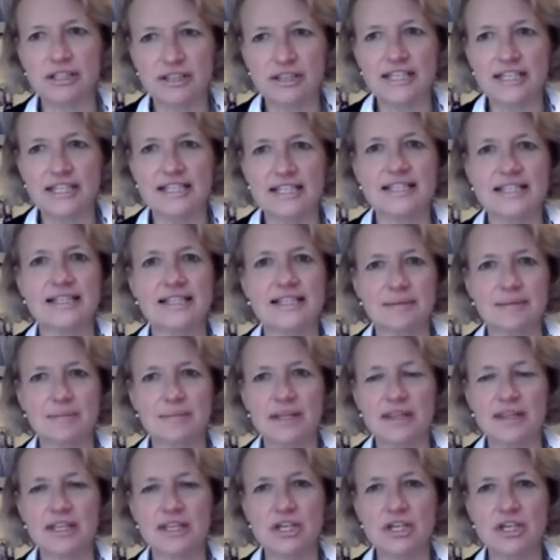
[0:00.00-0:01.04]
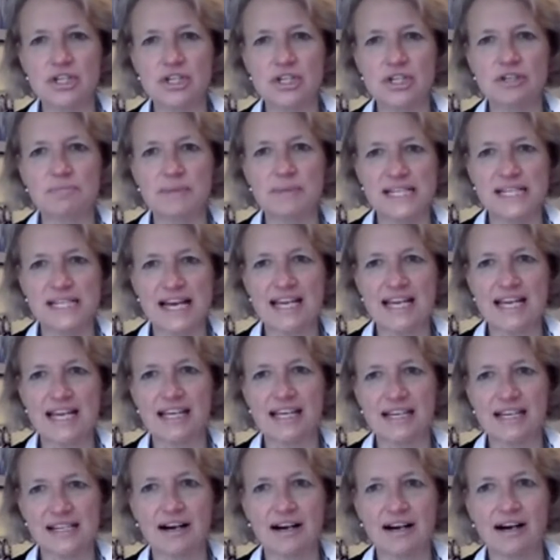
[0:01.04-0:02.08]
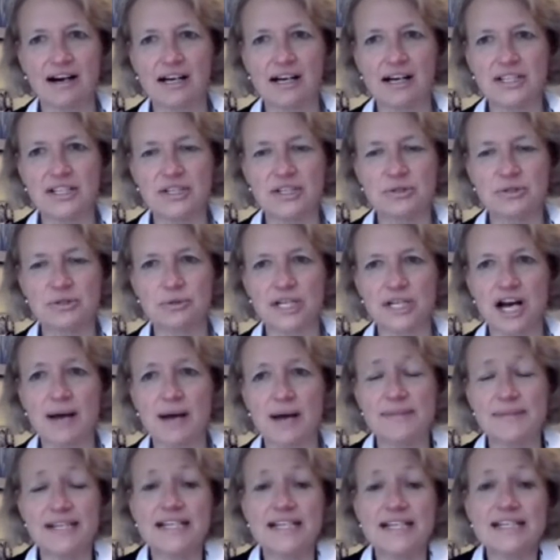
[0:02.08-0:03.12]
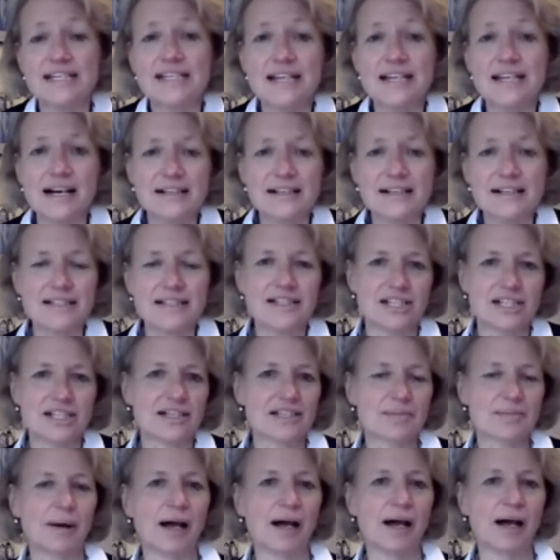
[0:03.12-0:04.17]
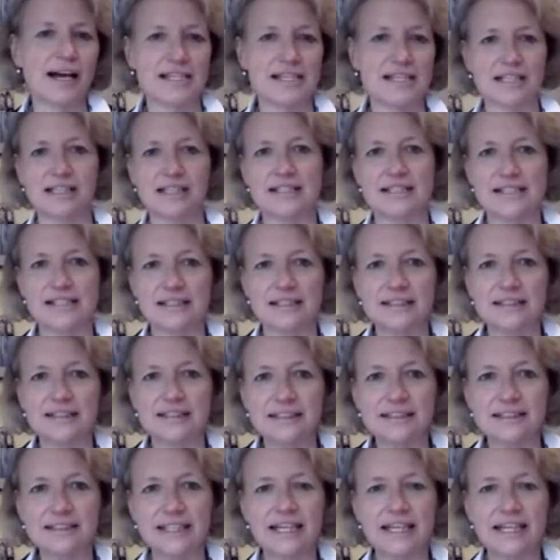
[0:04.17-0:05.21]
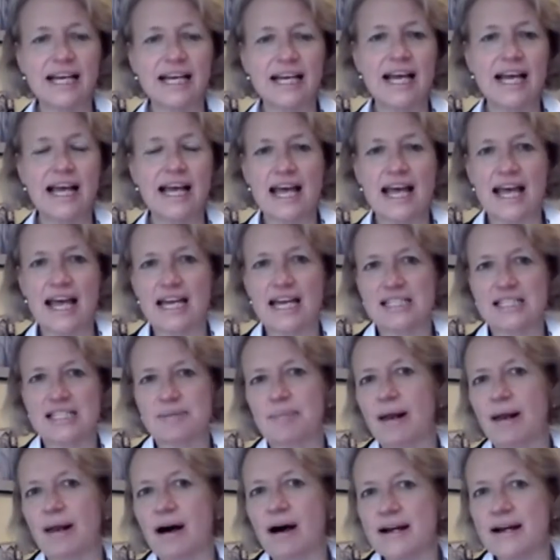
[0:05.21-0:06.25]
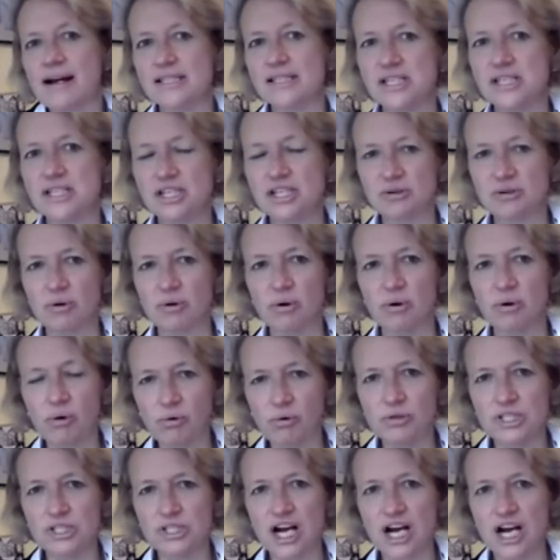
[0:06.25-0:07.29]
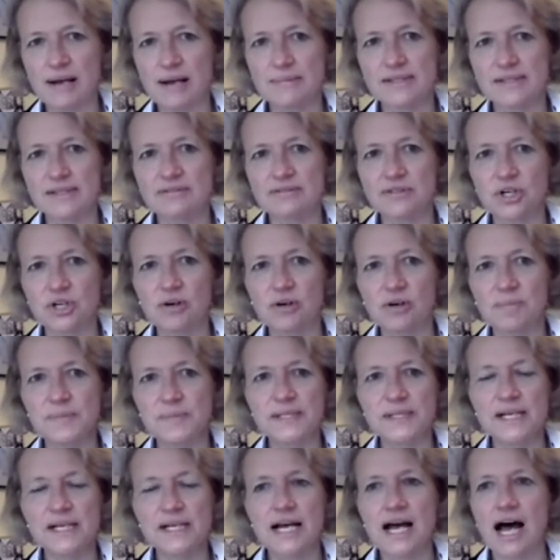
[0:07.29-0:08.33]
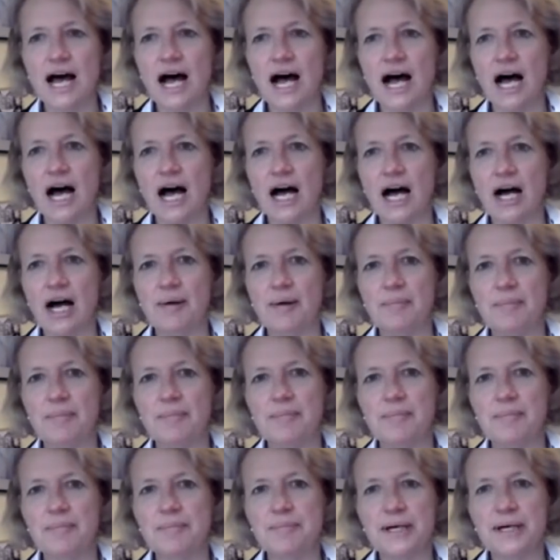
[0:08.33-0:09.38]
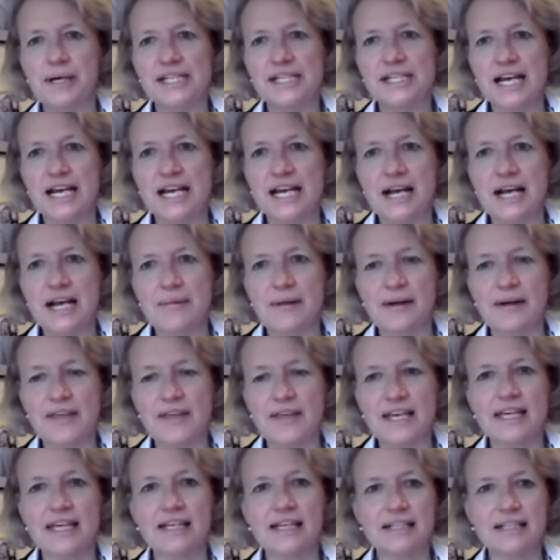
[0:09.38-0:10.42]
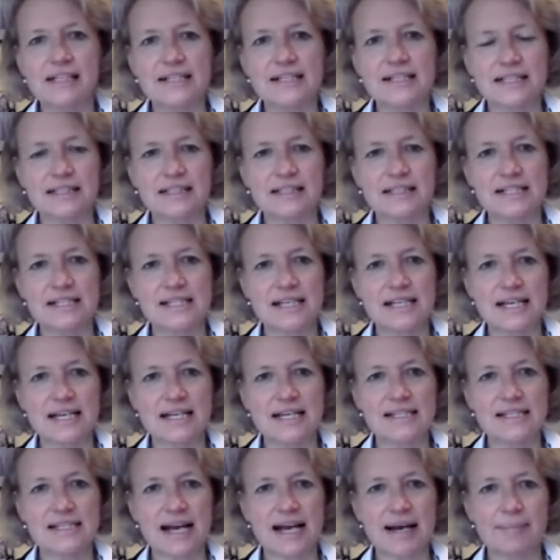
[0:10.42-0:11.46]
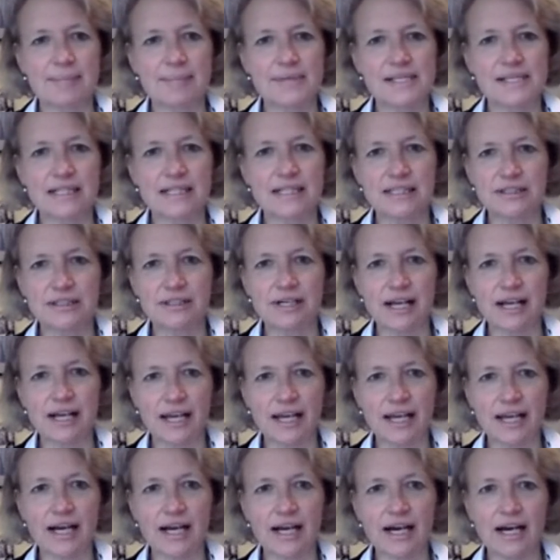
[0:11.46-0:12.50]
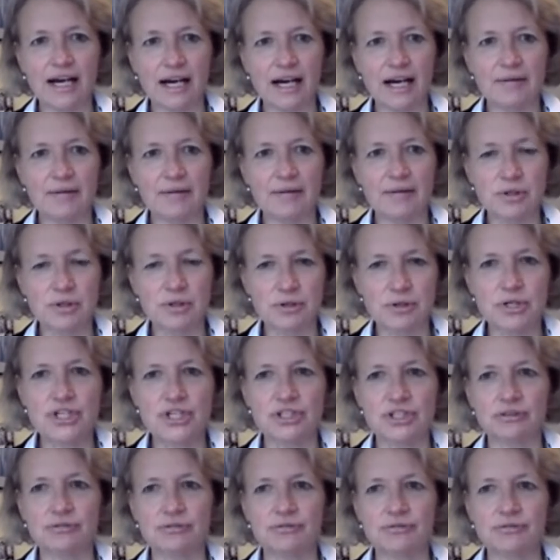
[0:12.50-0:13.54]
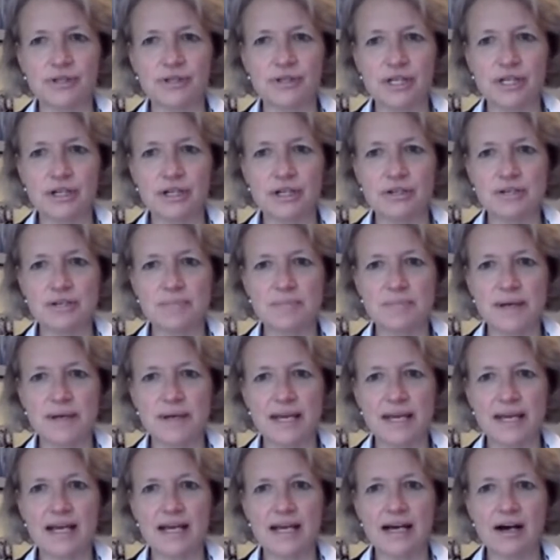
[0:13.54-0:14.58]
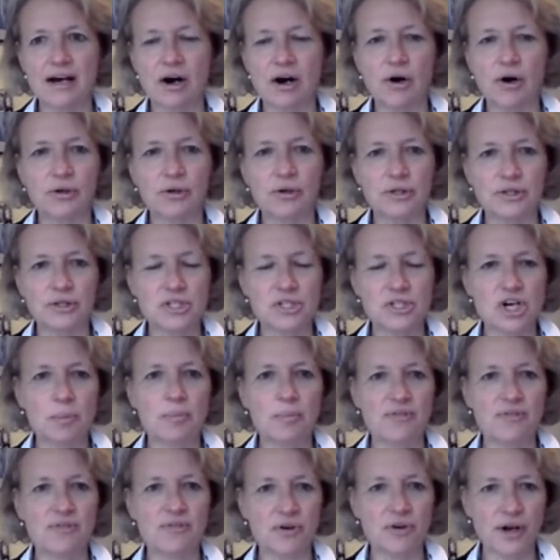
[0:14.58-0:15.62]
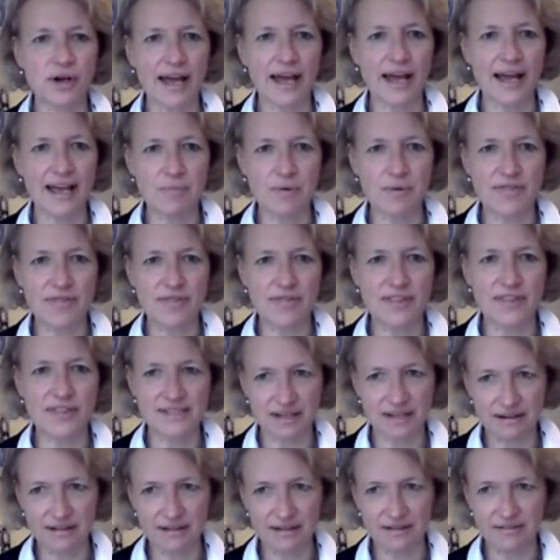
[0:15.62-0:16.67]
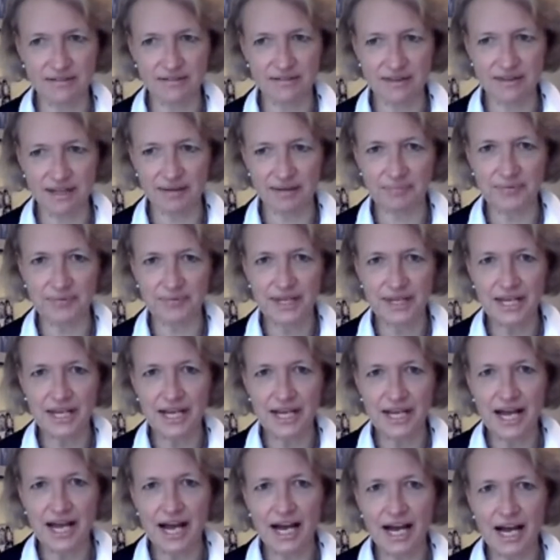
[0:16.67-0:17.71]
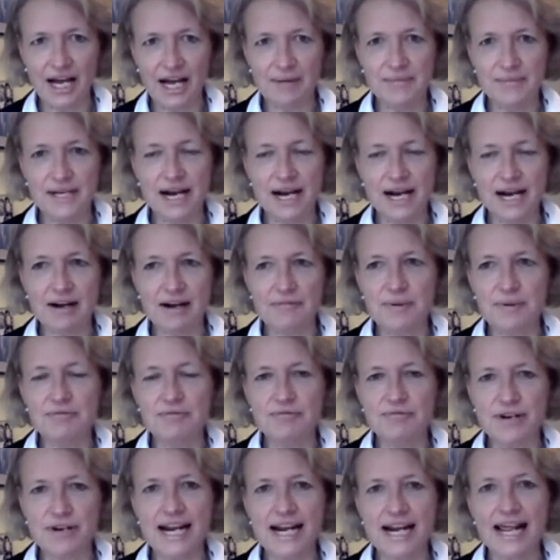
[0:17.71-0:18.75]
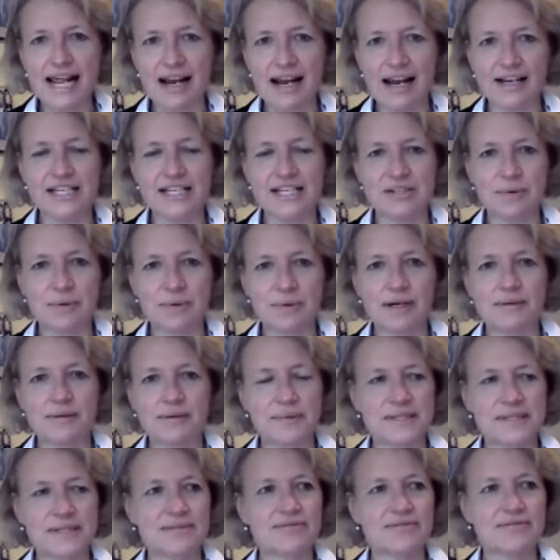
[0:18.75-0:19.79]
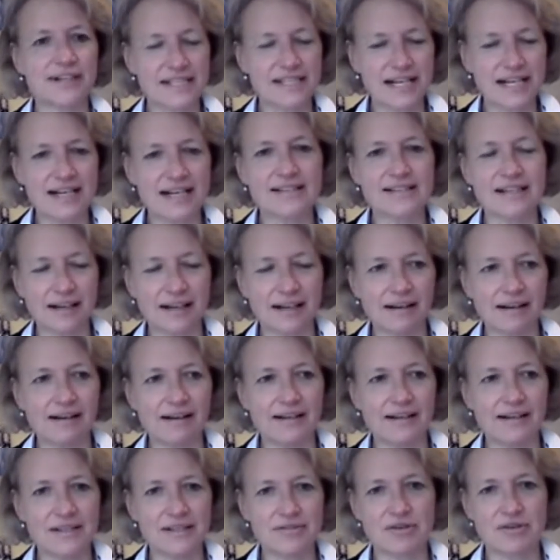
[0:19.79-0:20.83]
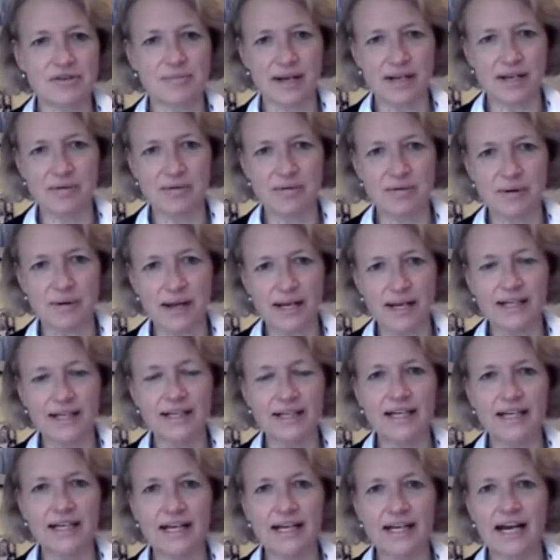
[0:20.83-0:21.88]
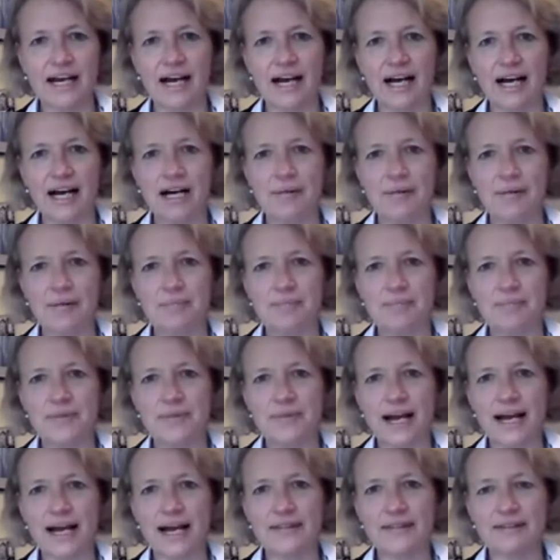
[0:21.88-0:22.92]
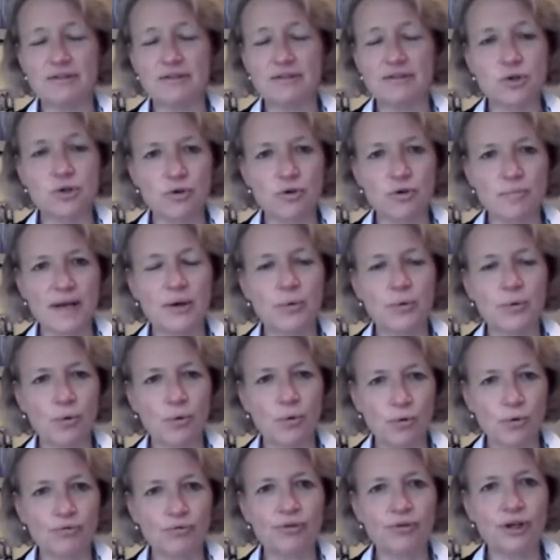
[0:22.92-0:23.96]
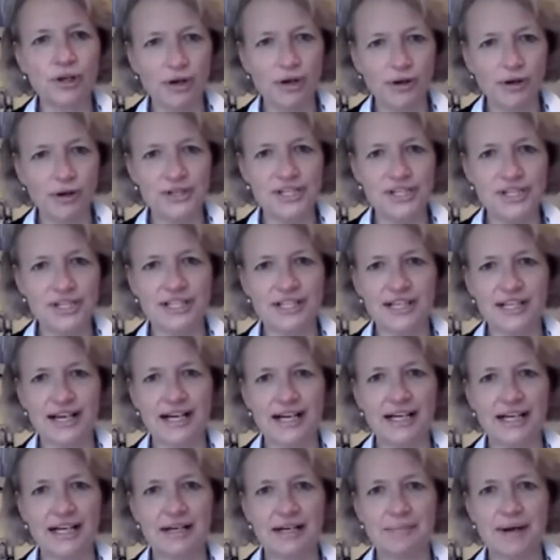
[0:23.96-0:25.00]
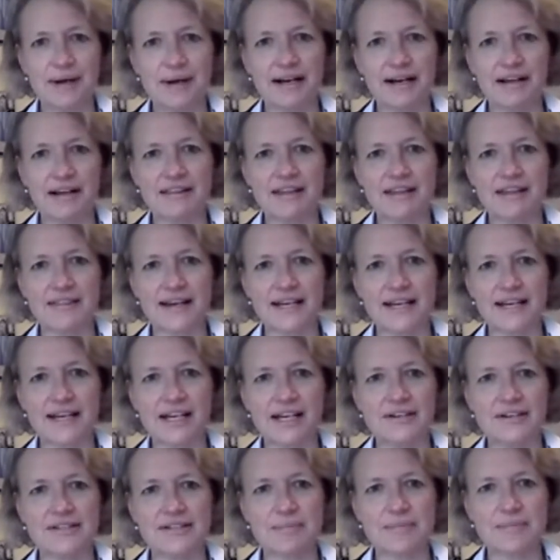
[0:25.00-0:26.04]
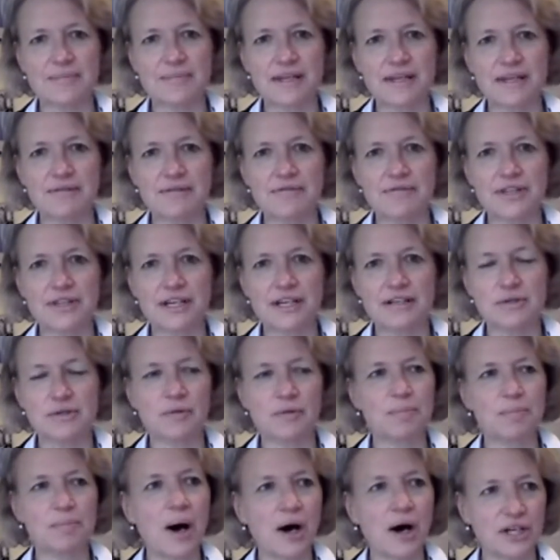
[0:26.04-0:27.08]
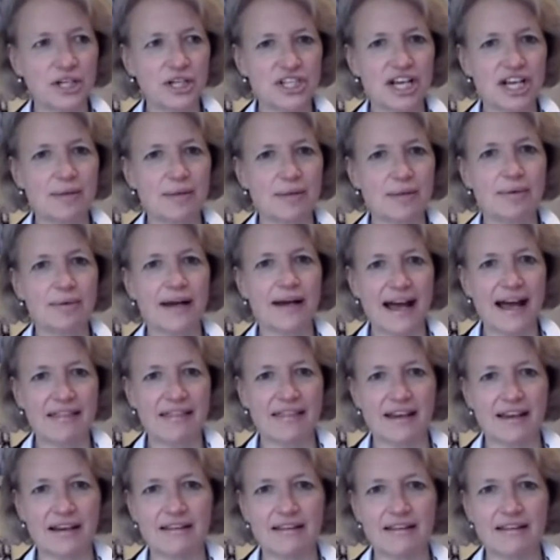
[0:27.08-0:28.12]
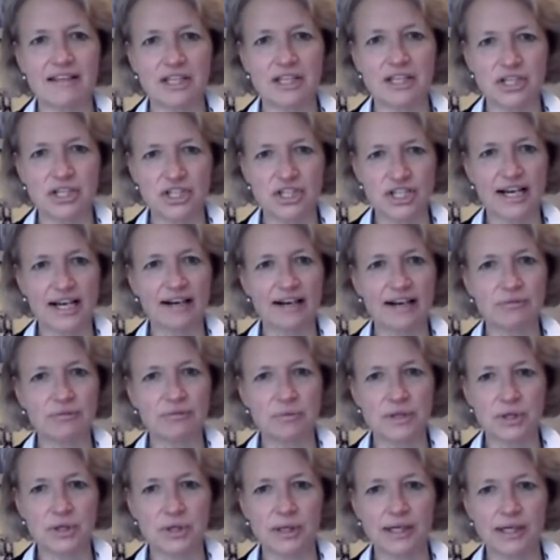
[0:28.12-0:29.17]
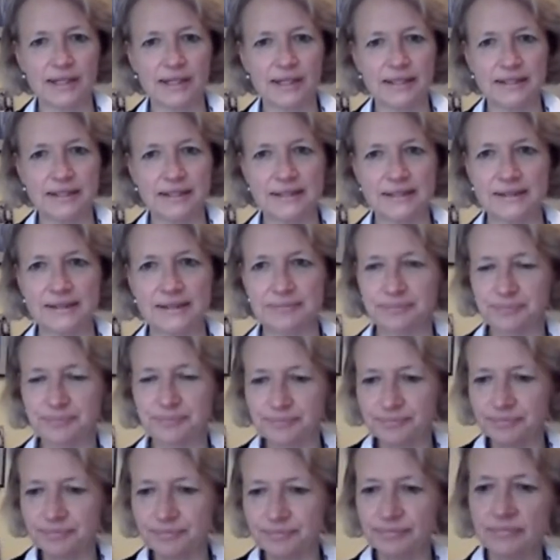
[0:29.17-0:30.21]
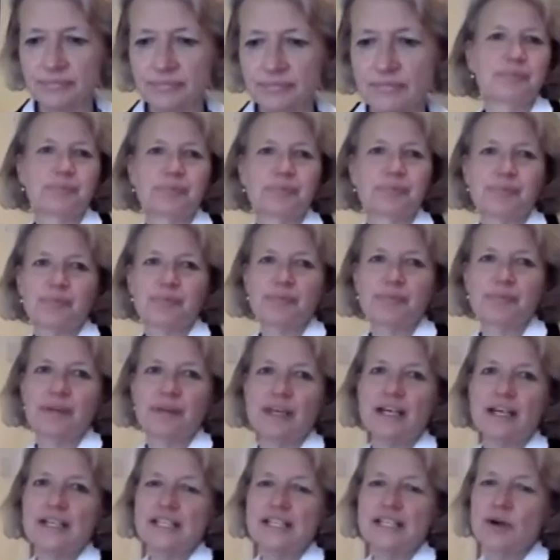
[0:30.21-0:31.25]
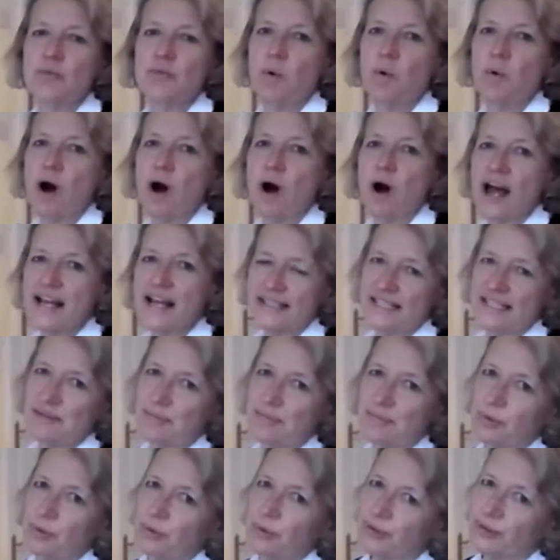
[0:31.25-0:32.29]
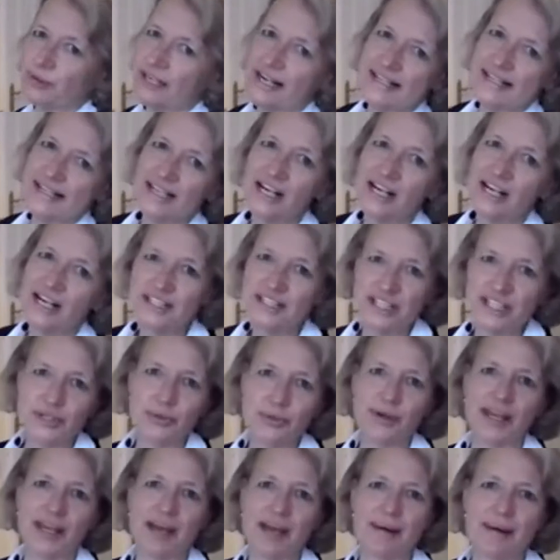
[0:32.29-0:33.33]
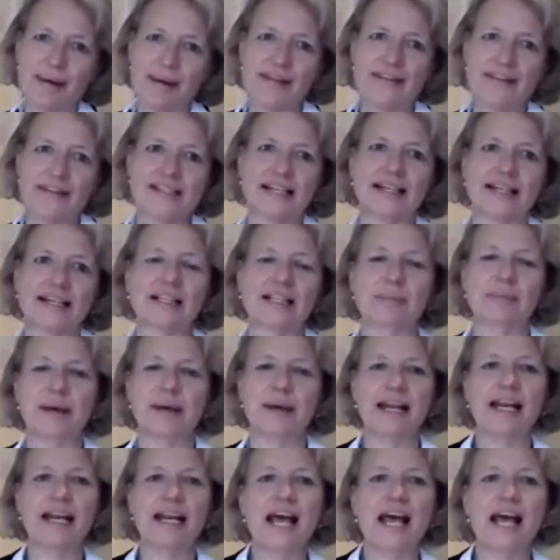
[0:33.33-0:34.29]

this is something that you should be taking to heart at all times. It doesn't just apply to consultancy, it applies to all types of jobs. But I think in consultancy is absolutely crucial for you to be on the top of your game with this kind of thing. I've been really lucky to work with some fantastic clients through my career, and they've taught me an awful lot, and I think that goes something for the sort of partnership ethic that you should have with your clients. So why is this important? And I started talking about this a little bit.